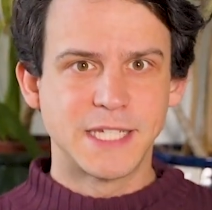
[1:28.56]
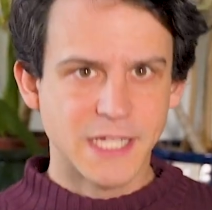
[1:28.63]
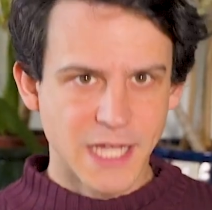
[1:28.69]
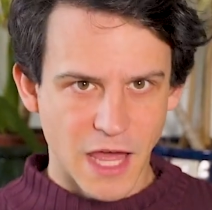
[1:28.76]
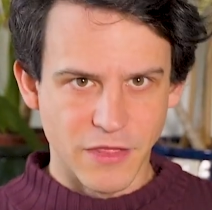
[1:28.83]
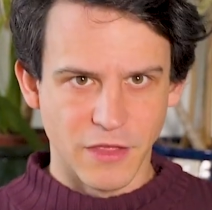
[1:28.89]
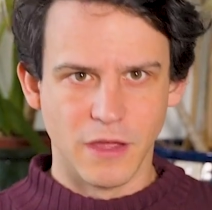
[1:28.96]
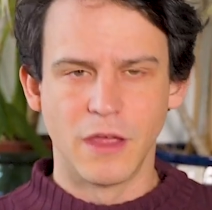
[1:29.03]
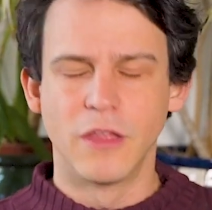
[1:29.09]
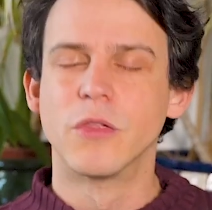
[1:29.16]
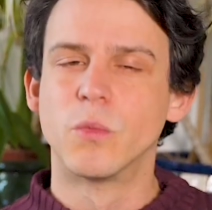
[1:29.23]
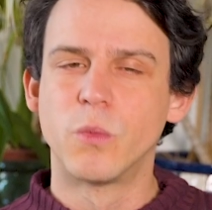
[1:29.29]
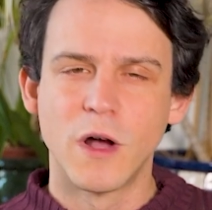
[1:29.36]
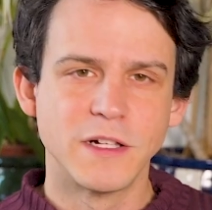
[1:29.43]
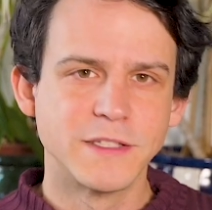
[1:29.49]
together, the
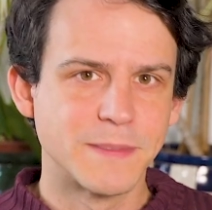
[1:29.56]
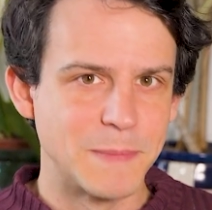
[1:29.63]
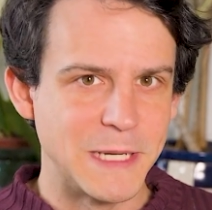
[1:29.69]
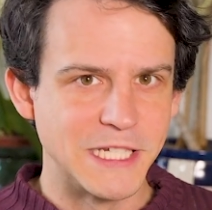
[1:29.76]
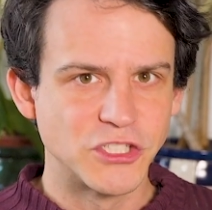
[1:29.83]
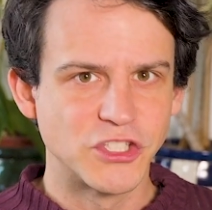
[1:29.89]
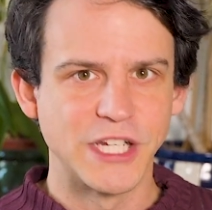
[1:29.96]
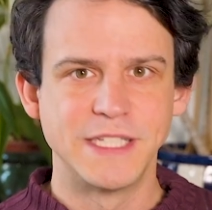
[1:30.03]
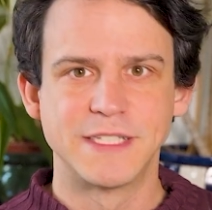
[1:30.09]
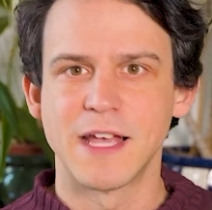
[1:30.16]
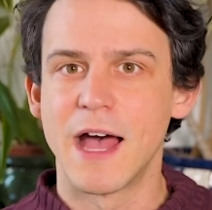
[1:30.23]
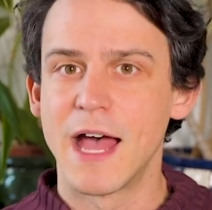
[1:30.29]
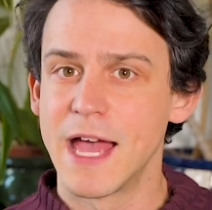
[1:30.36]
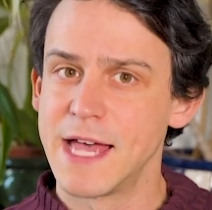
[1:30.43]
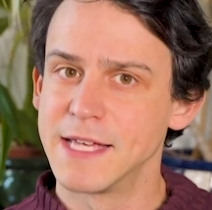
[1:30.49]
world's militaries
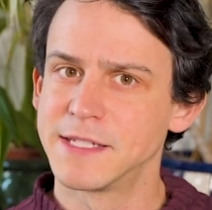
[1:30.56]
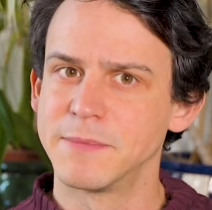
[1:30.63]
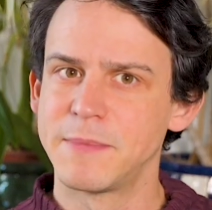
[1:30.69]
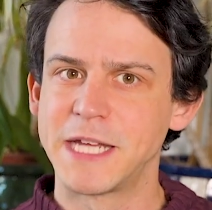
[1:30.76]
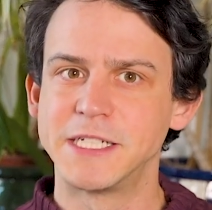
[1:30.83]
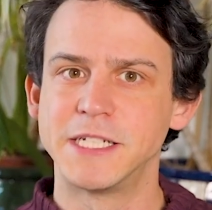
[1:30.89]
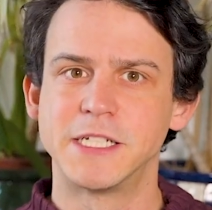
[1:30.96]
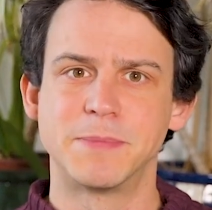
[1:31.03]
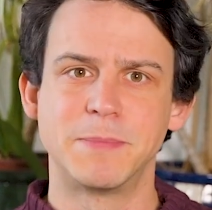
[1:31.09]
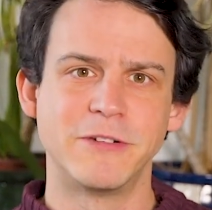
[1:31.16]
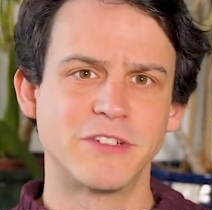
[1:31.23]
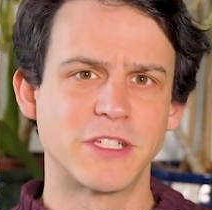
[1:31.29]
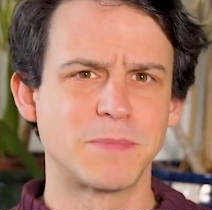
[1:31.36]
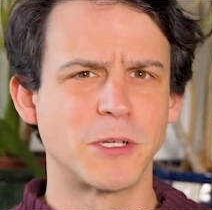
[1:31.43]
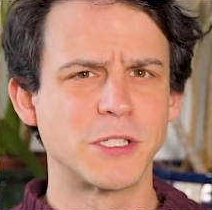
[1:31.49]
are estimated to be
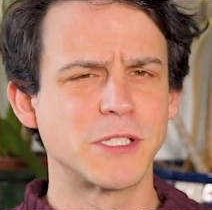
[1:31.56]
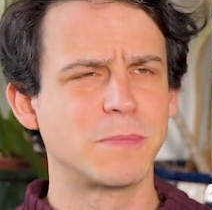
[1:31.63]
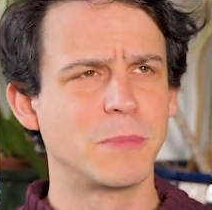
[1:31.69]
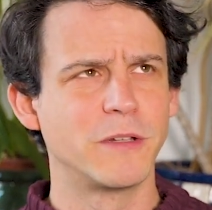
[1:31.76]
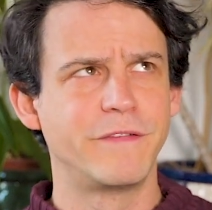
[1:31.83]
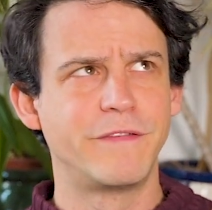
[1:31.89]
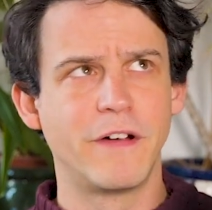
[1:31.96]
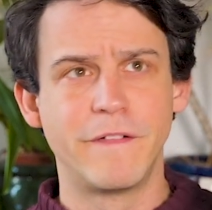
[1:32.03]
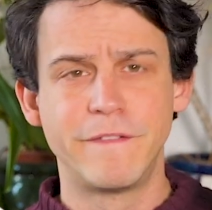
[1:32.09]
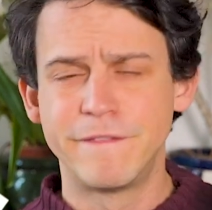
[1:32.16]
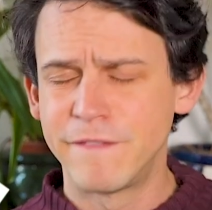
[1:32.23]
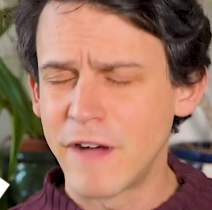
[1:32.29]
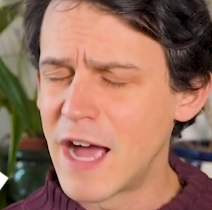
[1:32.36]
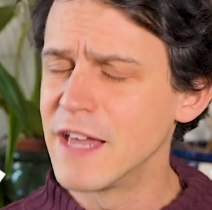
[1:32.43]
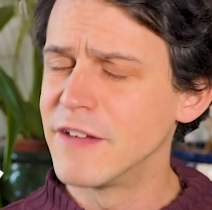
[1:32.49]
responsible for
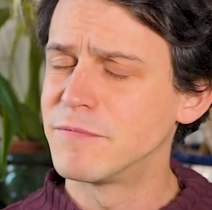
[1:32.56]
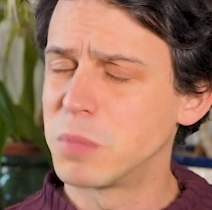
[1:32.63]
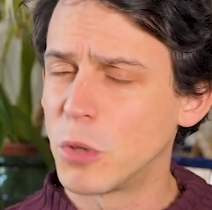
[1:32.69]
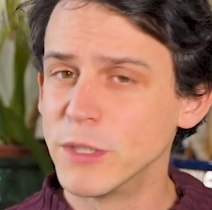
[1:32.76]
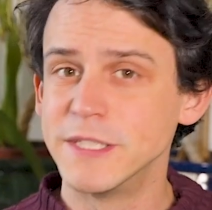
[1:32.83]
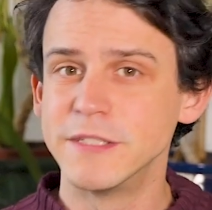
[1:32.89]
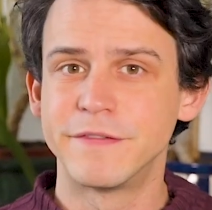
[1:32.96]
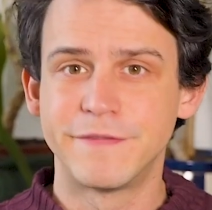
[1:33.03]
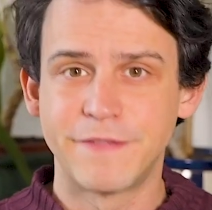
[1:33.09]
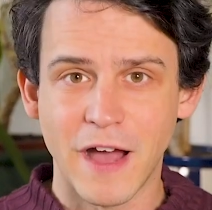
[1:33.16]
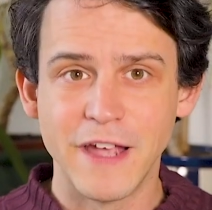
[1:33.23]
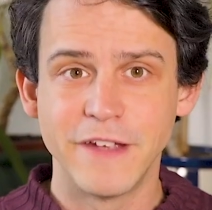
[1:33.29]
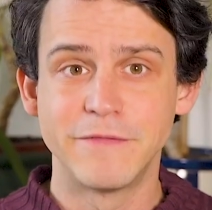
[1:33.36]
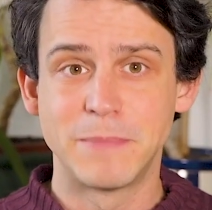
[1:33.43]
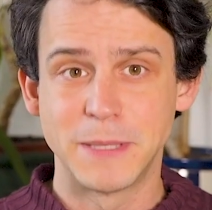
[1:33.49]

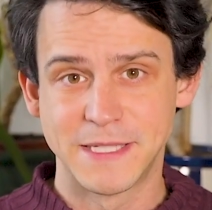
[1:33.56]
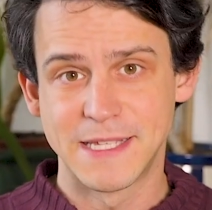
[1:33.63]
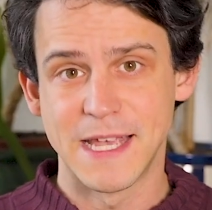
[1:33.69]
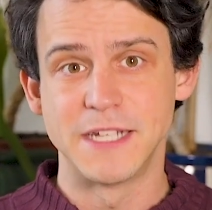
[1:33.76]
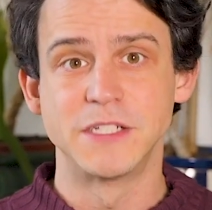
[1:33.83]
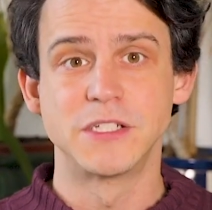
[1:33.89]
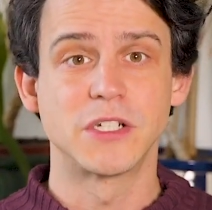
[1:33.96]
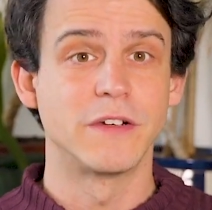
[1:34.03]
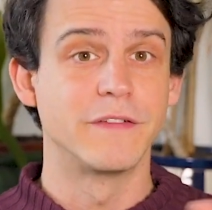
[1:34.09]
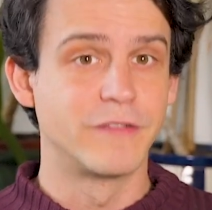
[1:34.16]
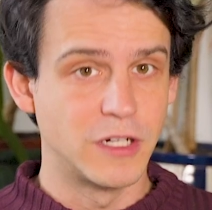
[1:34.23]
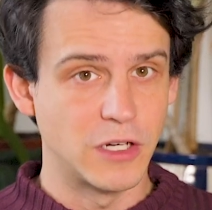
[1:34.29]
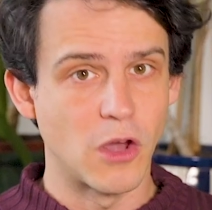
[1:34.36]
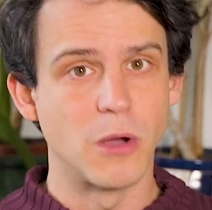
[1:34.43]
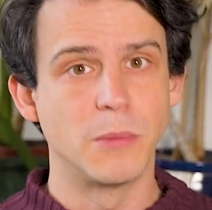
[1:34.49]
5.5% of
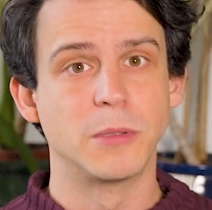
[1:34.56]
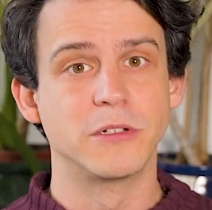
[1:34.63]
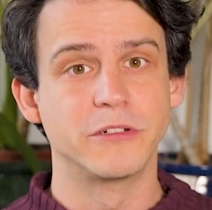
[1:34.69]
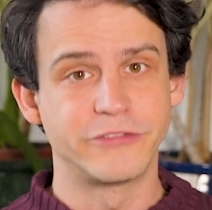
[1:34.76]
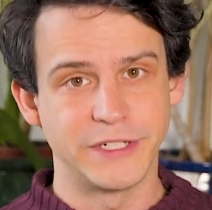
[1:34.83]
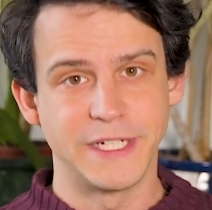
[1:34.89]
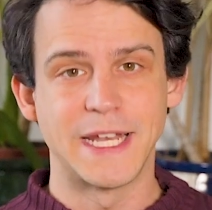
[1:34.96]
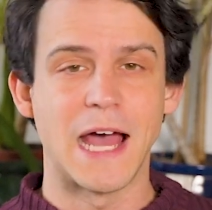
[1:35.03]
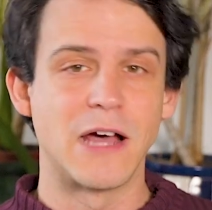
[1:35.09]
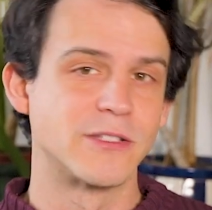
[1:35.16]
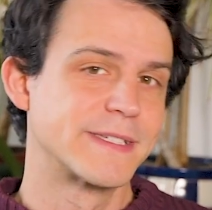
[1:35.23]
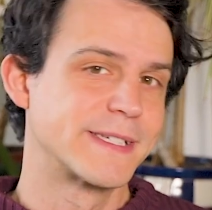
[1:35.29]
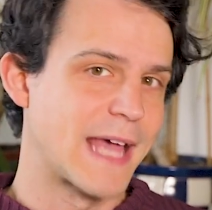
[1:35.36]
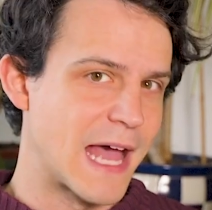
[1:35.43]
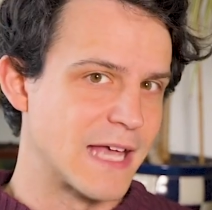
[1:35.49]
global
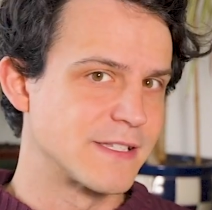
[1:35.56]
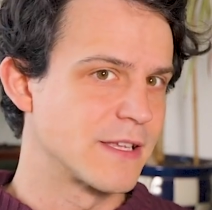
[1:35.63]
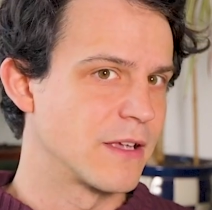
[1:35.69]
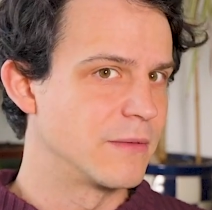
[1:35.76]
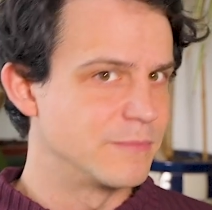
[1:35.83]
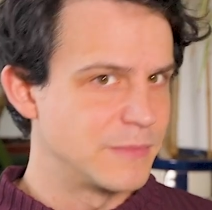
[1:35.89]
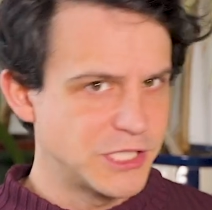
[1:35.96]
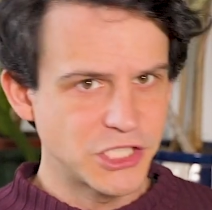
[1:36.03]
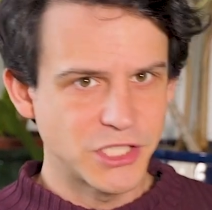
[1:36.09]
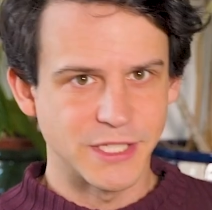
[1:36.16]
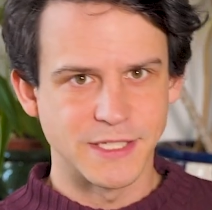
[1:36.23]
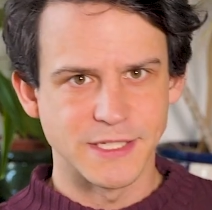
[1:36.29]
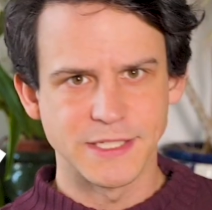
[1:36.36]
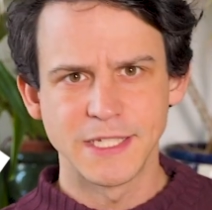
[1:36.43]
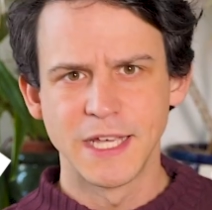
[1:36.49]
greenhouse gas
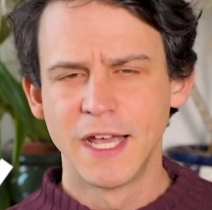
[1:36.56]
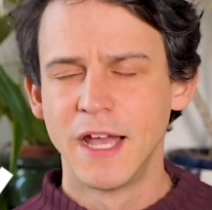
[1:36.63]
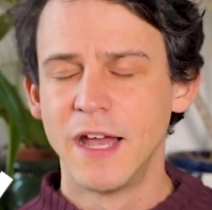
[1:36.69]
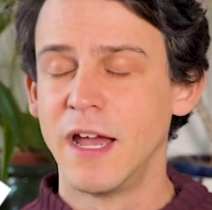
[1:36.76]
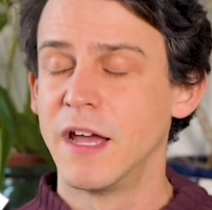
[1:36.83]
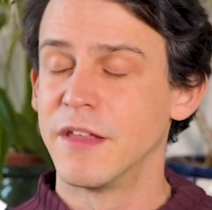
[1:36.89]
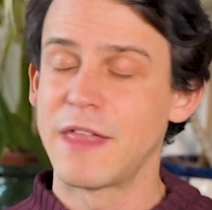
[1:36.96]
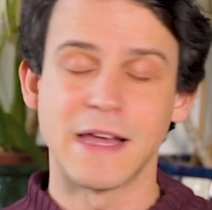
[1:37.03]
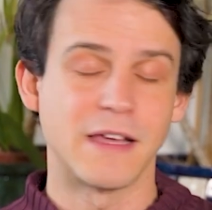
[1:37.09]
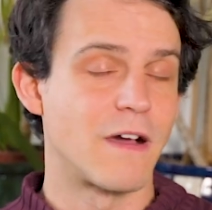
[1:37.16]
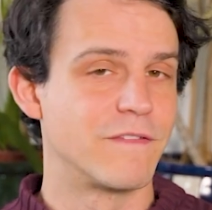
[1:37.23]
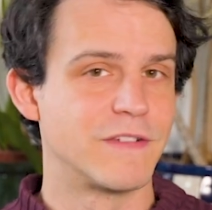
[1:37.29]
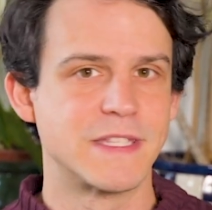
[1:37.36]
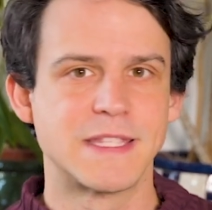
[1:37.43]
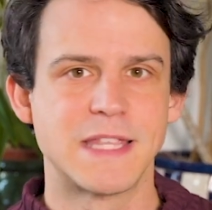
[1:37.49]
emissions. That
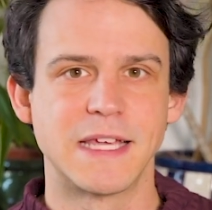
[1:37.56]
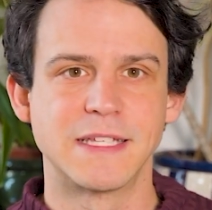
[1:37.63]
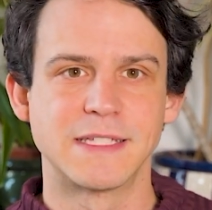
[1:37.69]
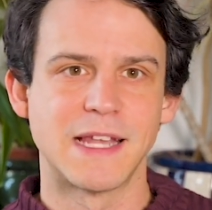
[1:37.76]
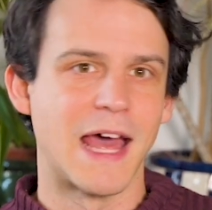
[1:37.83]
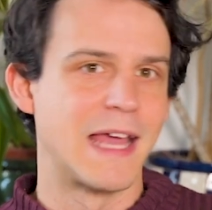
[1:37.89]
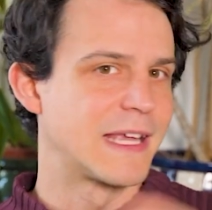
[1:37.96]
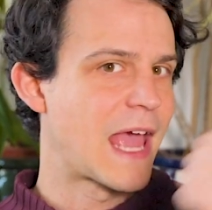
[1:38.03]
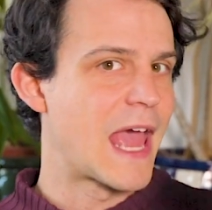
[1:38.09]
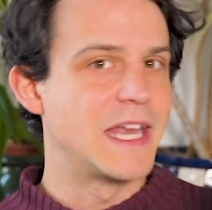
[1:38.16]
covers things like